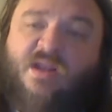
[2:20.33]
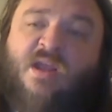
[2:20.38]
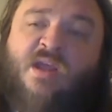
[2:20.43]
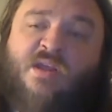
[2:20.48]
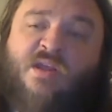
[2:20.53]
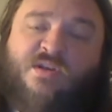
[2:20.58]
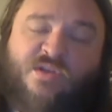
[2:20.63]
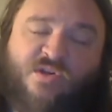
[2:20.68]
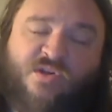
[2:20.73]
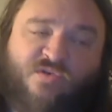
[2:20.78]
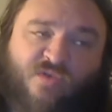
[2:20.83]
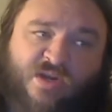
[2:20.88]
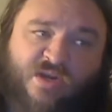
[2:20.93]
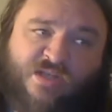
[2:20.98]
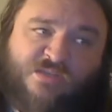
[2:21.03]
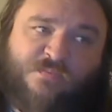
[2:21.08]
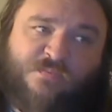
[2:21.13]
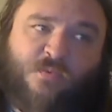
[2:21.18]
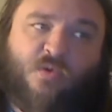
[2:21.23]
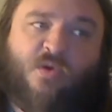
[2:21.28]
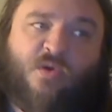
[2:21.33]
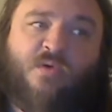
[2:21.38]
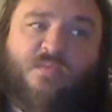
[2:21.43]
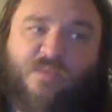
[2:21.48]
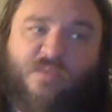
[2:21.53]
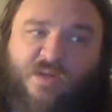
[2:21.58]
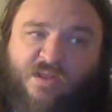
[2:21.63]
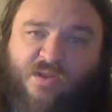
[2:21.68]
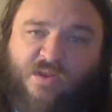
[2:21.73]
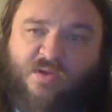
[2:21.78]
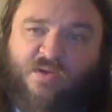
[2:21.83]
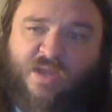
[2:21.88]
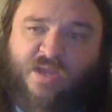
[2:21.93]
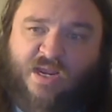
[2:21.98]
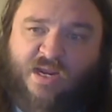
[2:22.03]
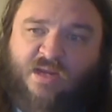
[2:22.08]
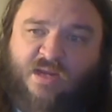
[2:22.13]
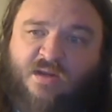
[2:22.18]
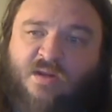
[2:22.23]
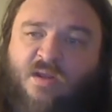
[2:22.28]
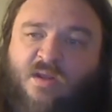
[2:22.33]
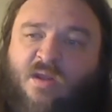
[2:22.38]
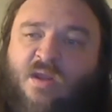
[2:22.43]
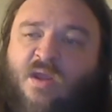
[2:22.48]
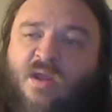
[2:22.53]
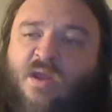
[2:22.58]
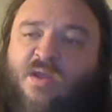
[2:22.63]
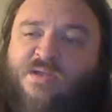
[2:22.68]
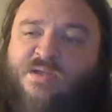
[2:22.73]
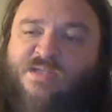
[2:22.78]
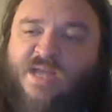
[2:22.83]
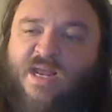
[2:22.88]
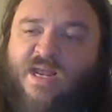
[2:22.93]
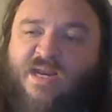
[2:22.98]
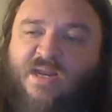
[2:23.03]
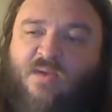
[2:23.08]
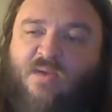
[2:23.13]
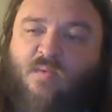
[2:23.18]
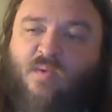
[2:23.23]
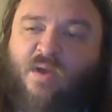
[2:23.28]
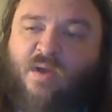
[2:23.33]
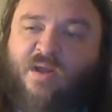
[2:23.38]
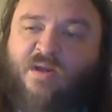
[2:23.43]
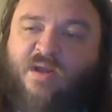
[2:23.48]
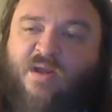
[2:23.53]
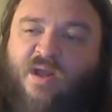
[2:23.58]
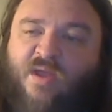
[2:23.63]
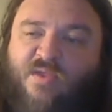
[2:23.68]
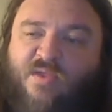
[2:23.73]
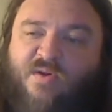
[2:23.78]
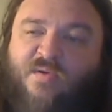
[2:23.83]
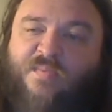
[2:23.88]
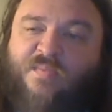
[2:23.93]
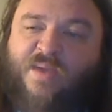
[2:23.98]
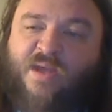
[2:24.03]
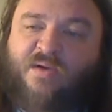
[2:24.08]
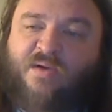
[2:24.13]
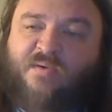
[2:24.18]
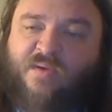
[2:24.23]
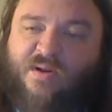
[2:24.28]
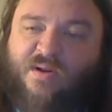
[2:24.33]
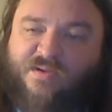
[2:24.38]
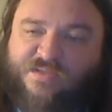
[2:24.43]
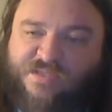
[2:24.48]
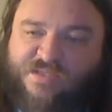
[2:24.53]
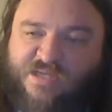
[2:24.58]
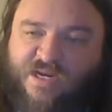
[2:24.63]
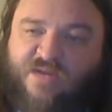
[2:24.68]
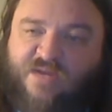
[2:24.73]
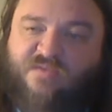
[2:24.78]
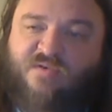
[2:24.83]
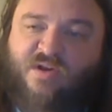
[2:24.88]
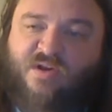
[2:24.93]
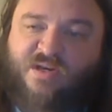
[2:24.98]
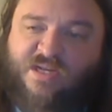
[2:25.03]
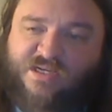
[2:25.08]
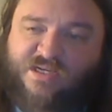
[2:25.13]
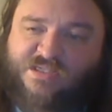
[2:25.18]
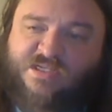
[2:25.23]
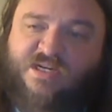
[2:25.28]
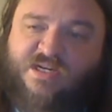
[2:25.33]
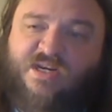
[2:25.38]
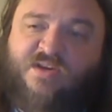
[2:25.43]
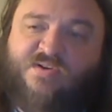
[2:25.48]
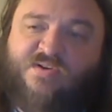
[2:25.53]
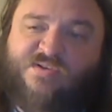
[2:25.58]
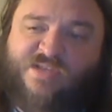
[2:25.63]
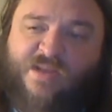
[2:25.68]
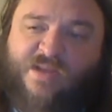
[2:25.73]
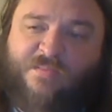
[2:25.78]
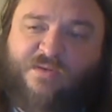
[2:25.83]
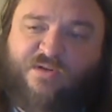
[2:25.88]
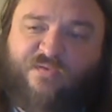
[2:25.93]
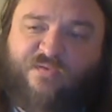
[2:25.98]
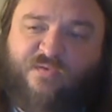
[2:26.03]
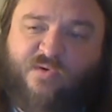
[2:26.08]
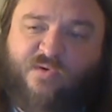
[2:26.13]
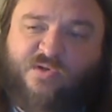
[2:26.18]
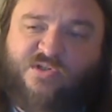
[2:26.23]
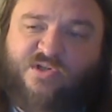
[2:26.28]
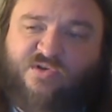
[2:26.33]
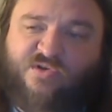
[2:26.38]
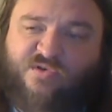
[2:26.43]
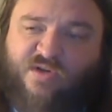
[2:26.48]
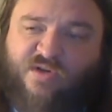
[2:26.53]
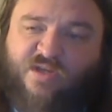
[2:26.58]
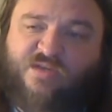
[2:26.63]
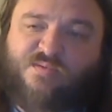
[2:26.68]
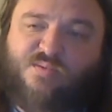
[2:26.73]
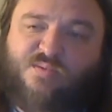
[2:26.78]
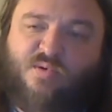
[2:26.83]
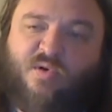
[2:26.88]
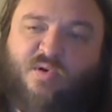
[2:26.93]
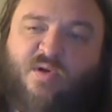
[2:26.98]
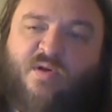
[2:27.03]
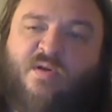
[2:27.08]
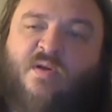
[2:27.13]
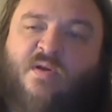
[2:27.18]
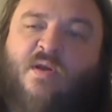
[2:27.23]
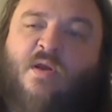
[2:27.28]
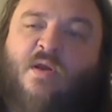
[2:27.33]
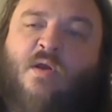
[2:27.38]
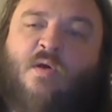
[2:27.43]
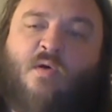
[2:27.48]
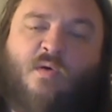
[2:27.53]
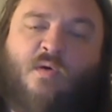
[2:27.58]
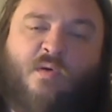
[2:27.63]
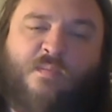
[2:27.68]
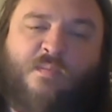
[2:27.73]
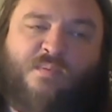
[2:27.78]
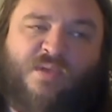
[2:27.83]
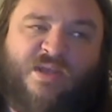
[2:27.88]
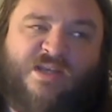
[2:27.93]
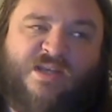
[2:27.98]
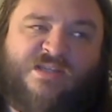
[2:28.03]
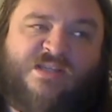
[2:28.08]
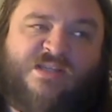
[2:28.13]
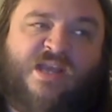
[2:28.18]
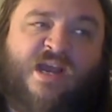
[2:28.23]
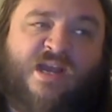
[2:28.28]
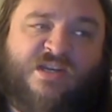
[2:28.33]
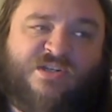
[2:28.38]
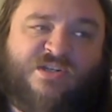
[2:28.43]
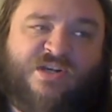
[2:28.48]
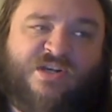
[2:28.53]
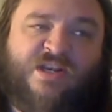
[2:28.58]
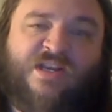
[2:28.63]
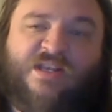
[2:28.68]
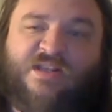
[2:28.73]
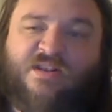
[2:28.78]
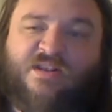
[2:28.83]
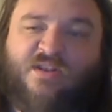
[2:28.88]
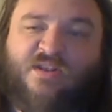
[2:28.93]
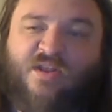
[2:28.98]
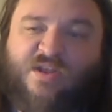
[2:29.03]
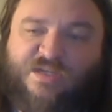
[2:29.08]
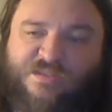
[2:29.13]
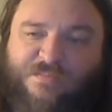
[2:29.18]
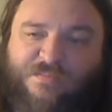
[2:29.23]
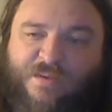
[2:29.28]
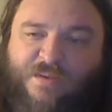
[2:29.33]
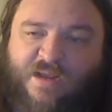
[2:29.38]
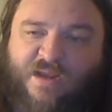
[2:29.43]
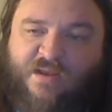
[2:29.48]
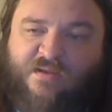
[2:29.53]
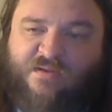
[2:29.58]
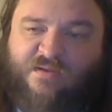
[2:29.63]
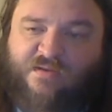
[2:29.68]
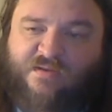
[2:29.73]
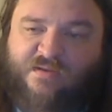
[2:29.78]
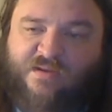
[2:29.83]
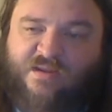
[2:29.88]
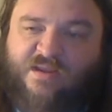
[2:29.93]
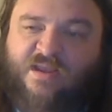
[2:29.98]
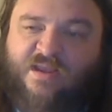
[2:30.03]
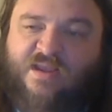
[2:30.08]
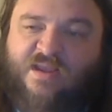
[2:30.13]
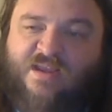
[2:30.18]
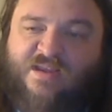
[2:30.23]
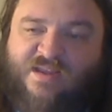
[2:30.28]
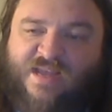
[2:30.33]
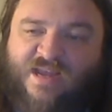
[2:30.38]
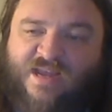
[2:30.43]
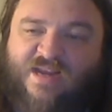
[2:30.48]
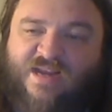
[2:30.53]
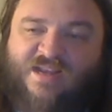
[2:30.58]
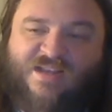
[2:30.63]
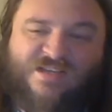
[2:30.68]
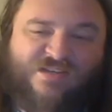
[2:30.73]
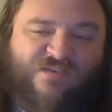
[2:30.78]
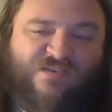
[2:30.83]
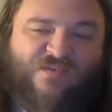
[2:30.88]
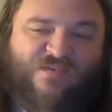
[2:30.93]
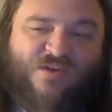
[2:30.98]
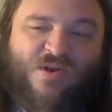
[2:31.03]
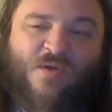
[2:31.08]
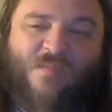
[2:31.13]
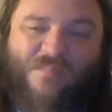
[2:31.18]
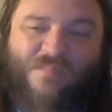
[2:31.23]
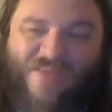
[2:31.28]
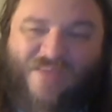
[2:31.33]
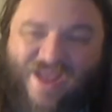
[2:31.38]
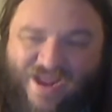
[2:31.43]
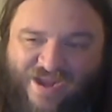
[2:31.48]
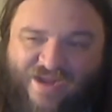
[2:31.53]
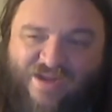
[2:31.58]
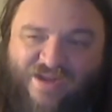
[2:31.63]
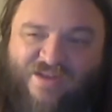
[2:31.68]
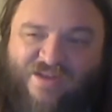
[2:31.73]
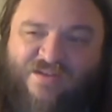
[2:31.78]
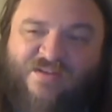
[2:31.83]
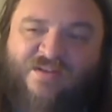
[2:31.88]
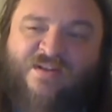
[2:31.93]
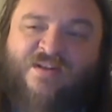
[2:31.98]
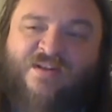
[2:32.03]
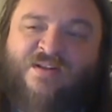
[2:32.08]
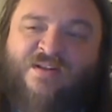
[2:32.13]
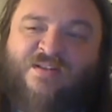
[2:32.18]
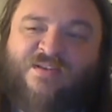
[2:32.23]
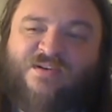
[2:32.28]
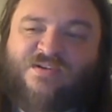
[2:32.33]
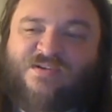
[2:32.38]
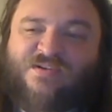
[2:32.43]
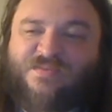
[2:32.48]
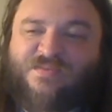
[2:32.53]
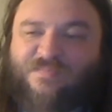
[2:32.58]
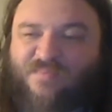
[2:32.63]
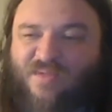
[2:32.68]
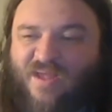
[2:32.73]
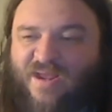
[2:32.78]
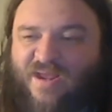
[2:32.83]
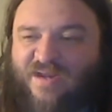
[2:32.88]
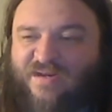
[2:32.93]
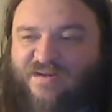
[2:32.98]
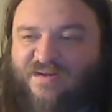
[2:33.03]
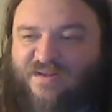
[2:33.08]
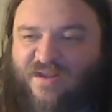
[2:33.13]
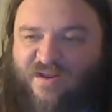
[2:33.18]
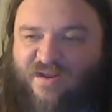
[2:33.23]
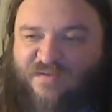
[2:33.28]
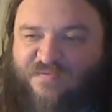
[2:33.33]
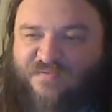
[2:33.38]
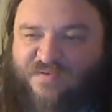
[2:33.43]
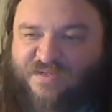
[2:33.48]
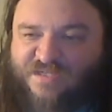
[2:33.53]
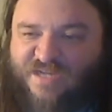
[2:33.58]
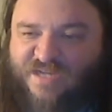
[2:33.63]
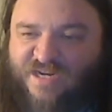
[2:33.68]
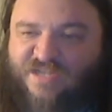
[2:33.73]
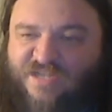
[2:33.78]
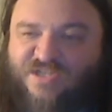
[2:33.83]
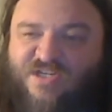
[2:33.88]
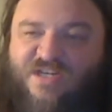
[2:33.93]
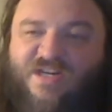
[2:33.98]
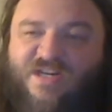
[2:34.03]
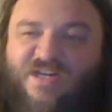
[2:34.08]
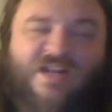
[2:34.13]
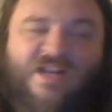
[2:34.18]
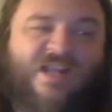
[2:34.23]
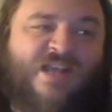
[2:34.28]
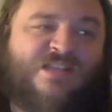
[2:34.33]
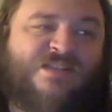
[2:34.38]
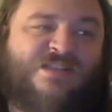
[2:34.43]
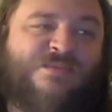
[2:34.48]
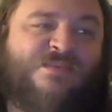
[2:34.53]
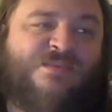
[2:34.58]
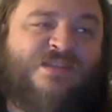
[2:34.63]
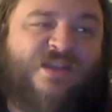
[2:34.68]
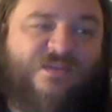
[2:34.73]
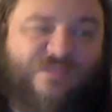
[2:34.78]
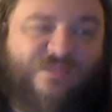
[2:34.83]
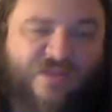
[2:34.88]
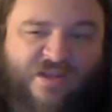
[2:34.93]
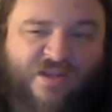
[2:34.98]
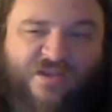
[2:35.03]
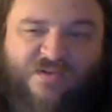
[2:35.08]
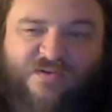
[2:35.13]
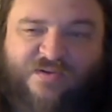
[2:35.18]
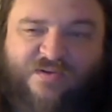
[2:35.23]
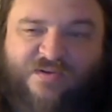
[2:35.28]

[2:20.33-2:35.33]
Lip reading: to transport, relocate, to any one other battleground site. Draw destiny, use that much force to transport, or place Hasha in Lost Pile. Get it? Because if you don't pay, there's implied confrontation and he gets himself killed.